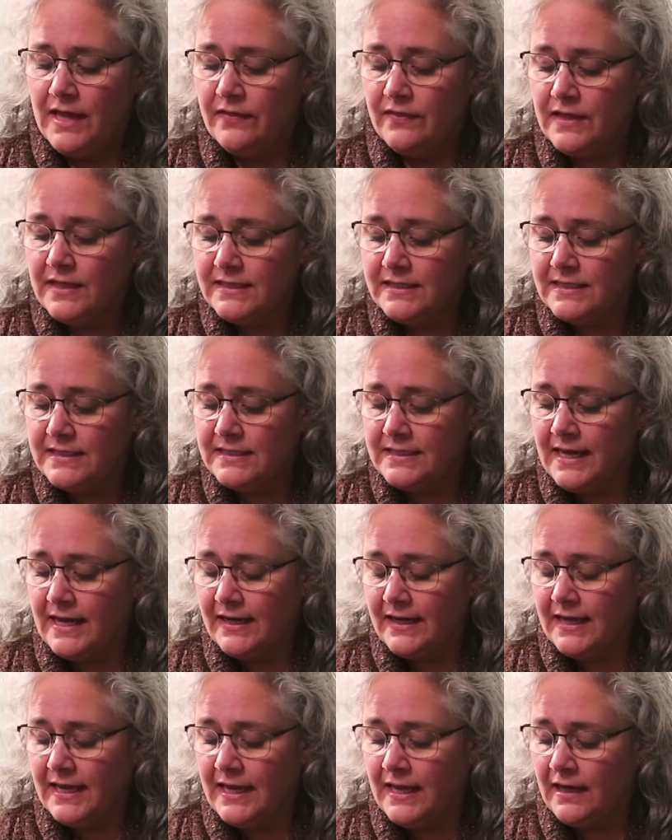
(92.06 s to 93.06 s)
This is our
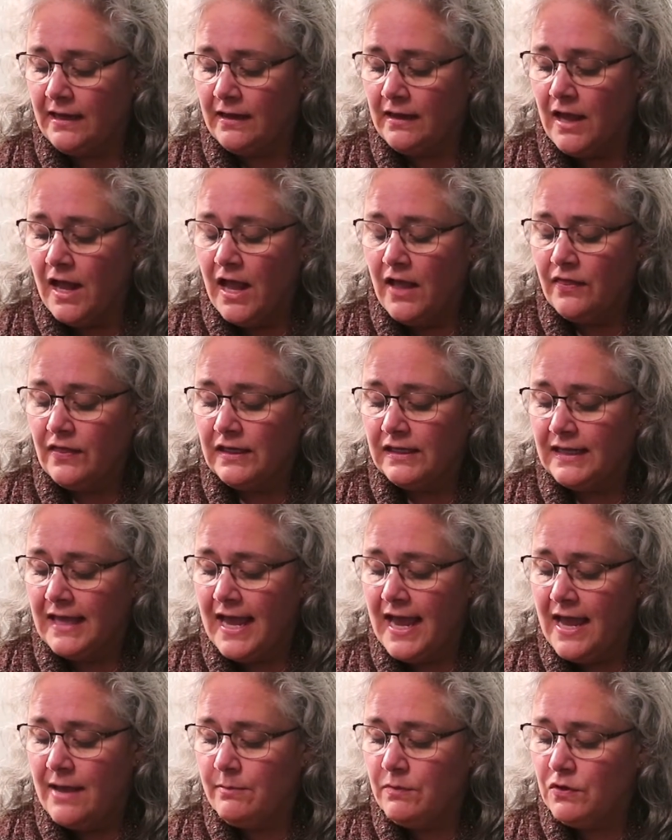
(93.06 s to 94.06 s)
King, the
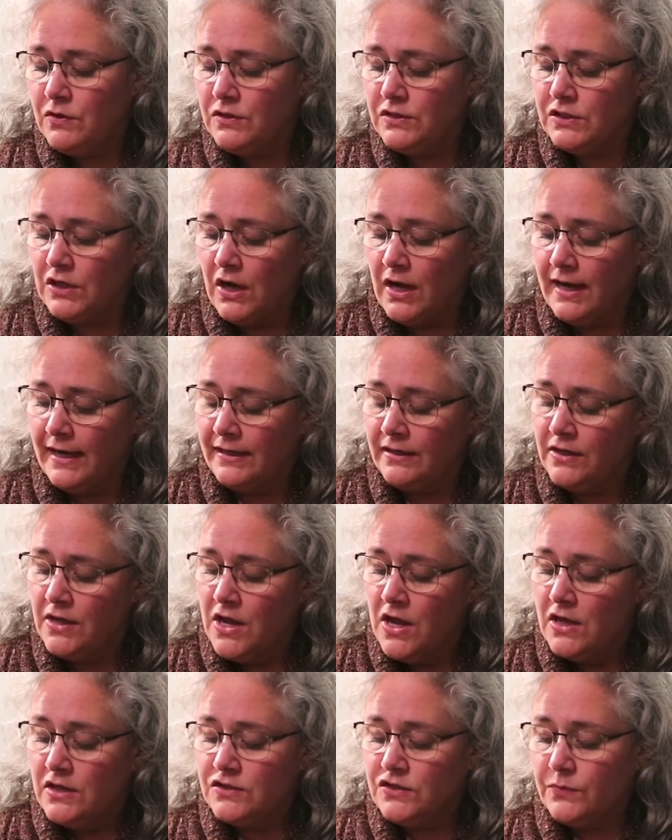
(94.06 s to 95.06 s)
Lamb who died,
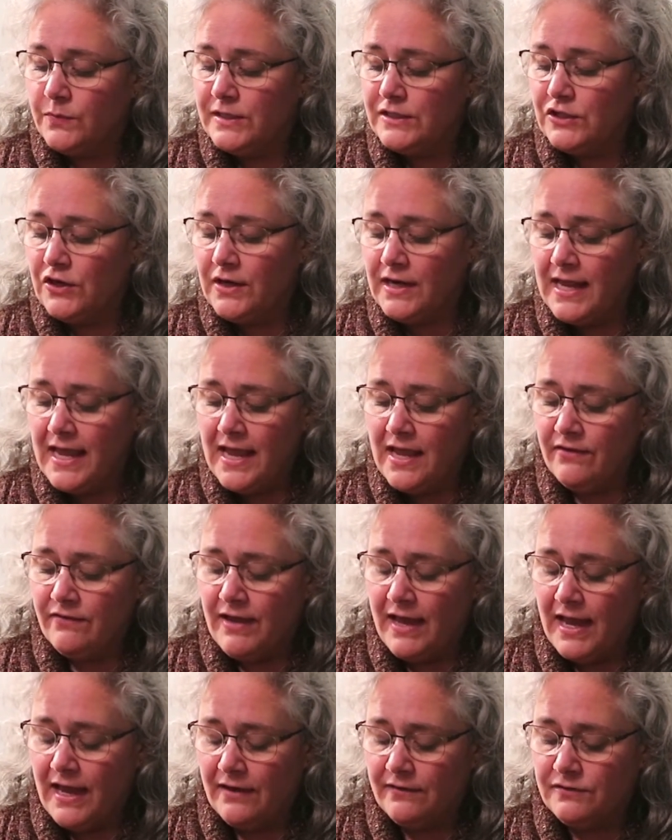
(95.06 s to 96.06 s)
so we don't
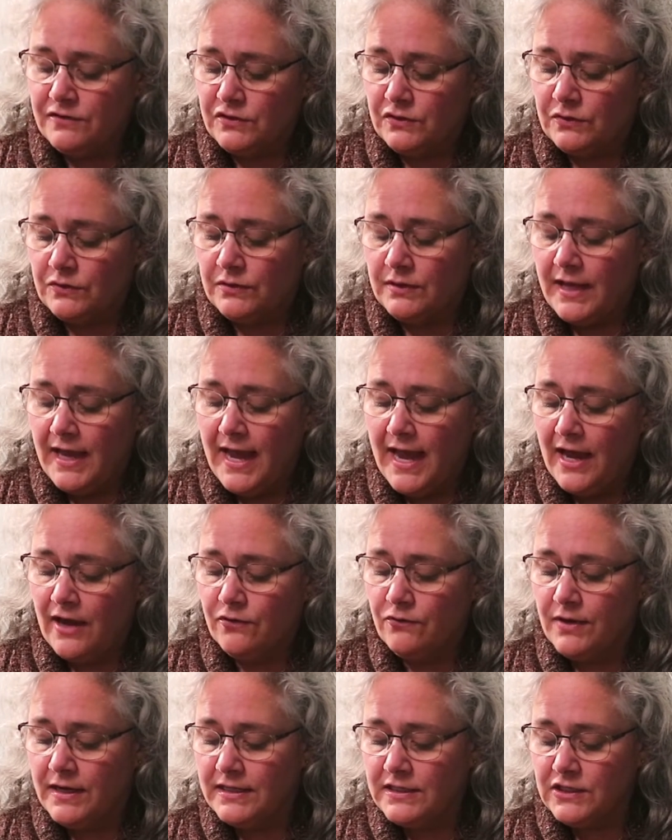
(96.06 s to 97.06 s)
ever have to, our
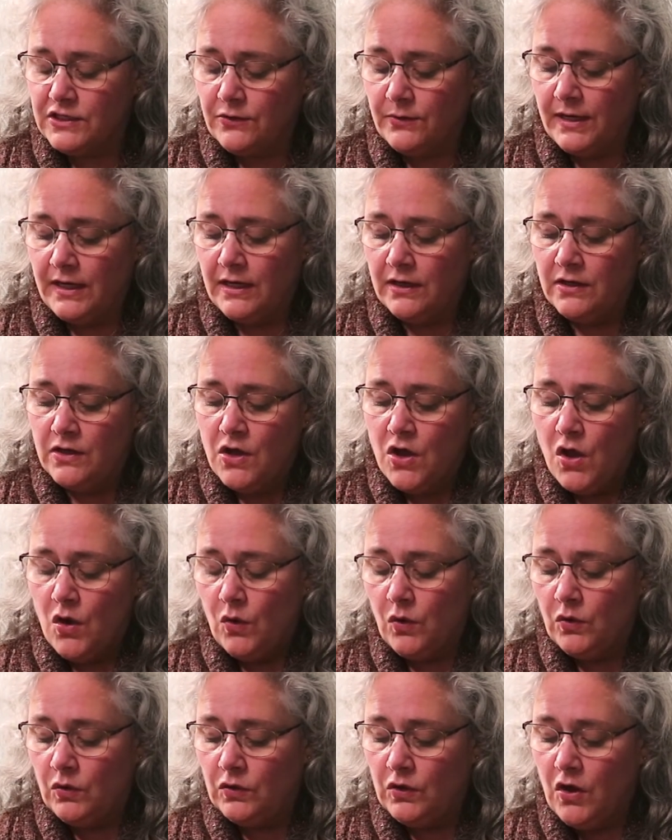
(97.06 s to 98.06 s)
rescuer,
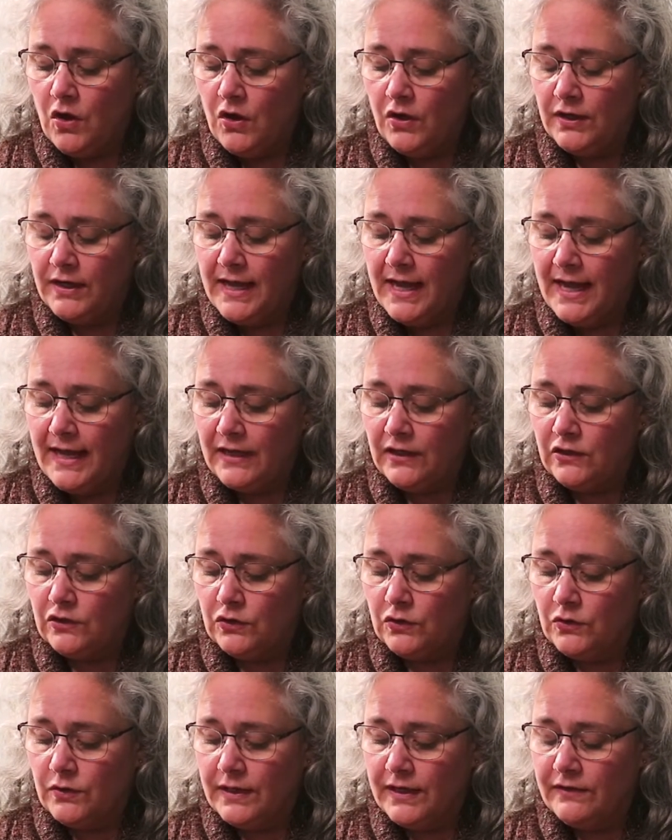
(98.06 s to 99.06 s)
all honour and
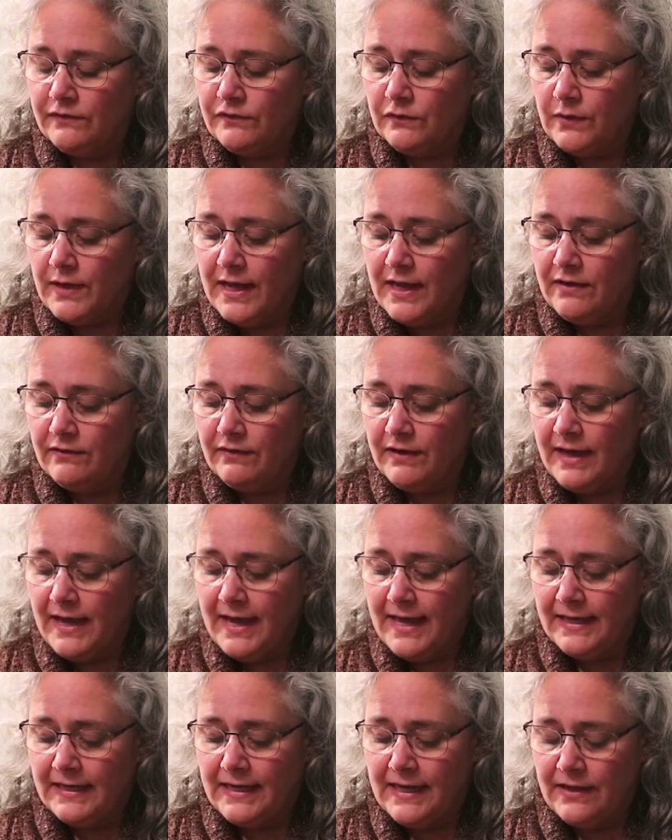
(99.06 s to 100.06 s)
glory forever
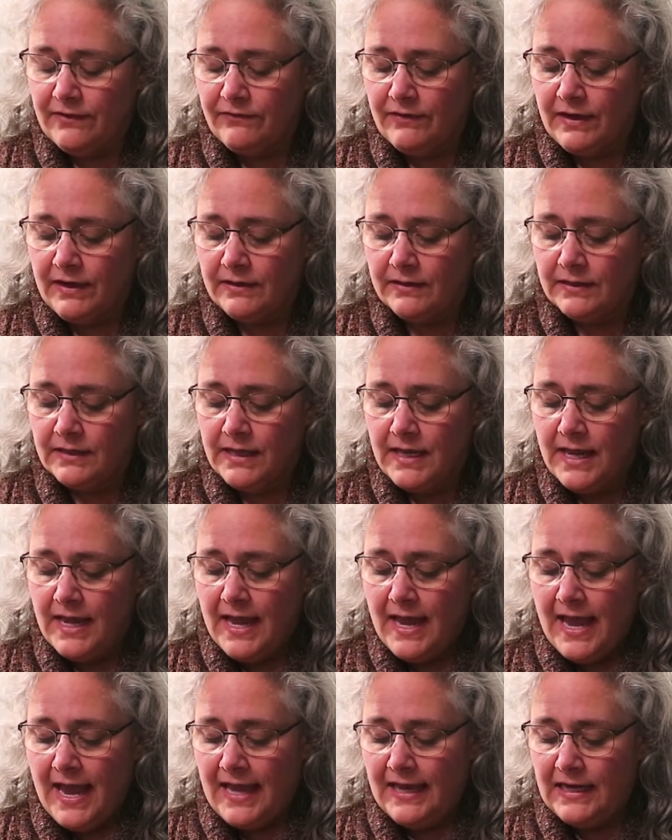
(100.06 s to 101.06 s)
and ever.
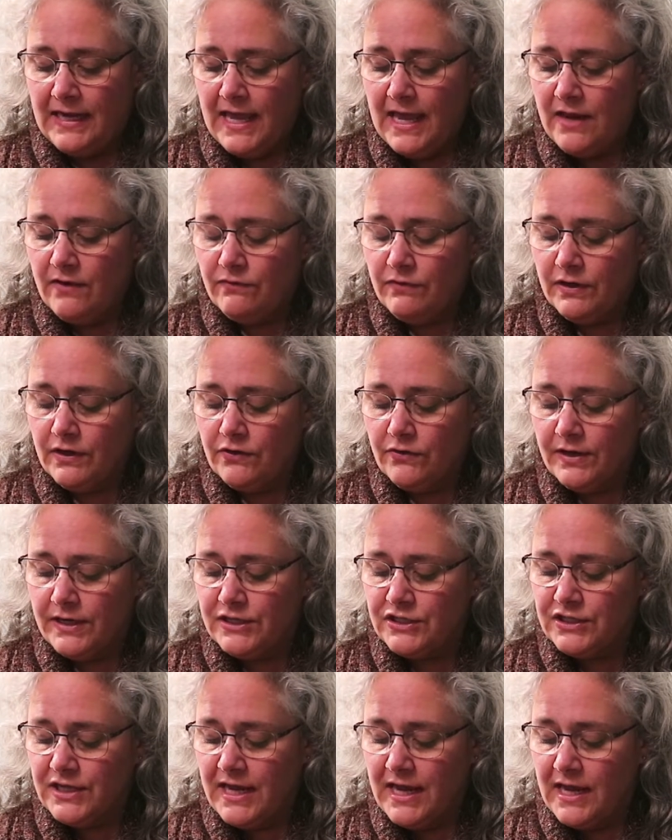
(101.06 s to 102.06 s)
And every
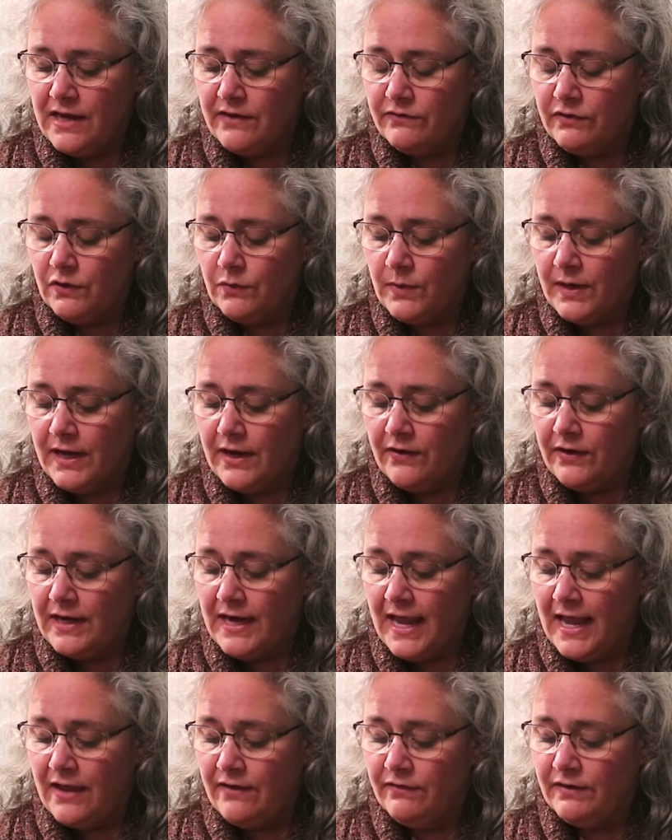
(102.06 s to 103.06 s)
creature everywhere in
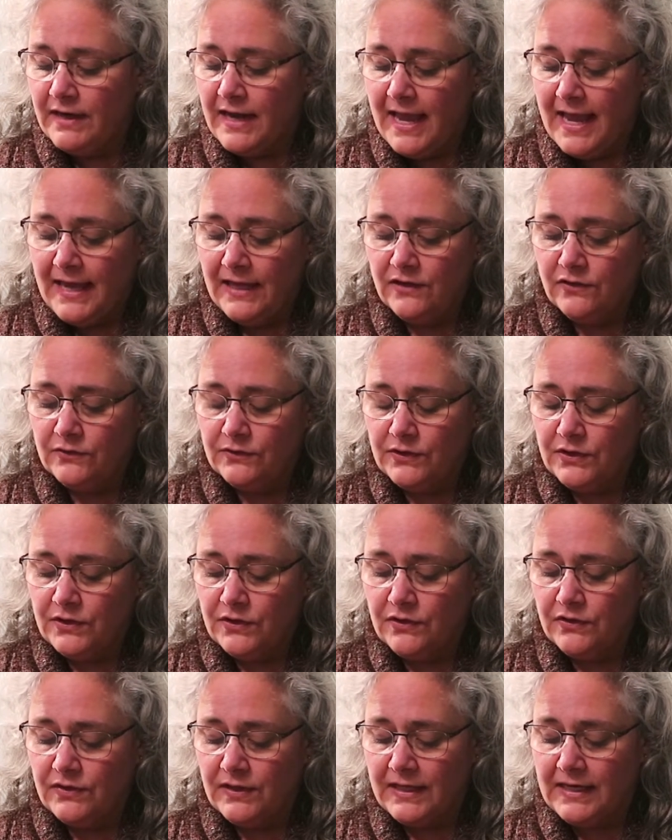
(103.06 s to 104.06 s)
heaven and on
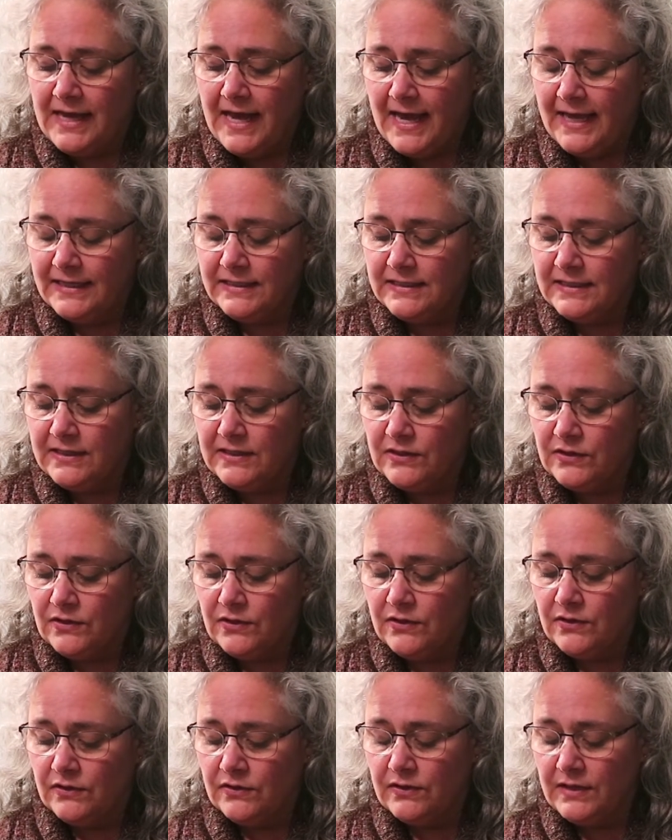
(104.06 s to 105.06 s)
earth and under the
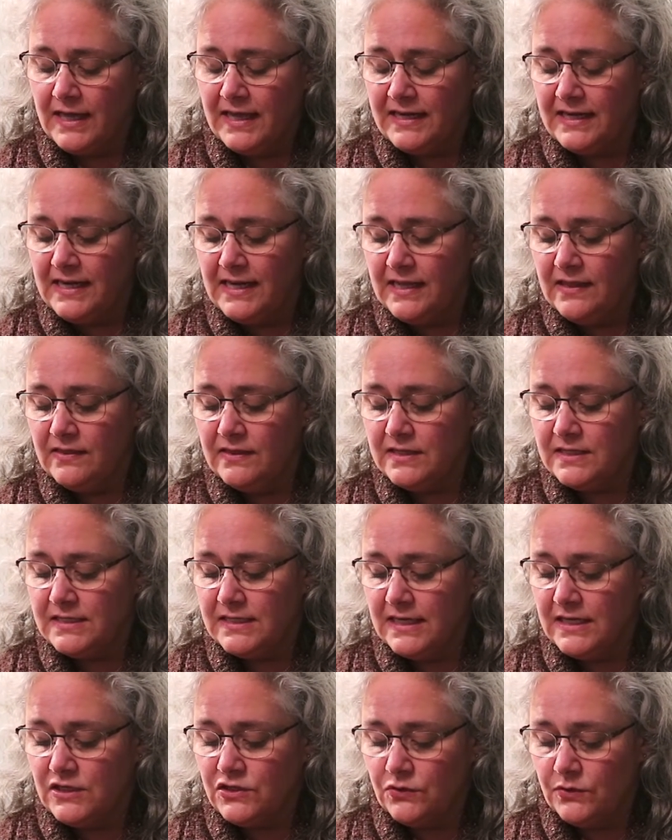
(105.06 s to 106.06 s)
earth and in the
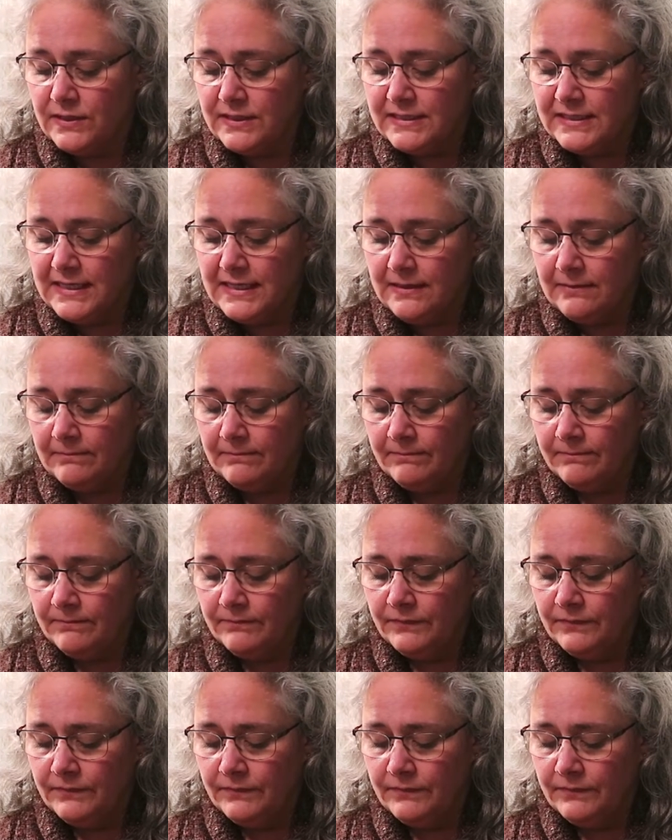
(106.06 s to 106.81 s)
sea joins in."